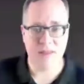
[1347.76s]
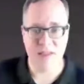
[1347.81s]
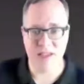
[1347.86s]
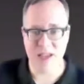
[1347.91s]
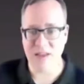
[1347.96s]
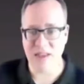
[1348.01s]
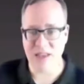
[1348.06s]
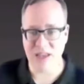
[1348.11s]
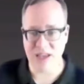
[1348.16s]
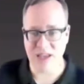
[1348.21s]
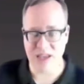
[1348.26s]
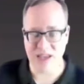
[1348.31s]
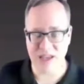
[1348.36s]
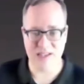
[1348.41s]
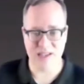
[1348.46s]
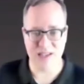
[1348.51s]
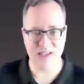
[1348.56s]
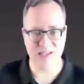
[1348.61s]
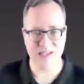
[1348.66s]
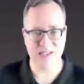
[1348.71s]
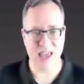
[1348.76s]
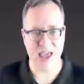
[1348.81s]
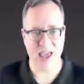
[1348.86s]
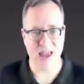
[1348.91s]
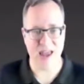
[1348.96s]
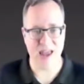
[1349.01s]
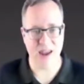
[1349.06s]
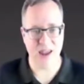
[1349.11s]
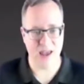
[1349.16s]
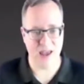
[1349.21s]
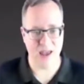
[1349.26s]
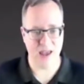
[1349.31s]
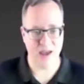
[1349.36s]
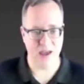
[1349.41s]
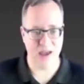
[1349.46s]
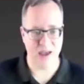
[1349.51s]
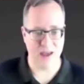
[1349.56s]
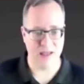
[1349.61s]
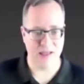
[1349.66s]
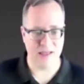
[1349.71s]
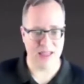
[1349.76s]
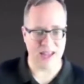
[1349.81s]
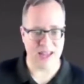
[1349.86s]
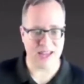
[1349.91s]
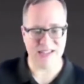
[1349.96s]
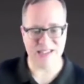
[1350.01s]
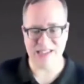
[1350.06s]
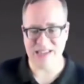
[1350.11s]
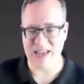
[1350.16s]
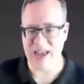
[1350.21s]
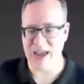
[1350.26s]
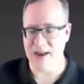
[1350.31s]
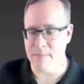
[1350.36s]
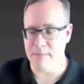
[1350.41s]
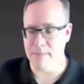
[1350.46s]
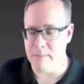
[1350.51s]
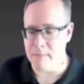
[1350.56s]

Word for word: The other thing is, is that, like I said,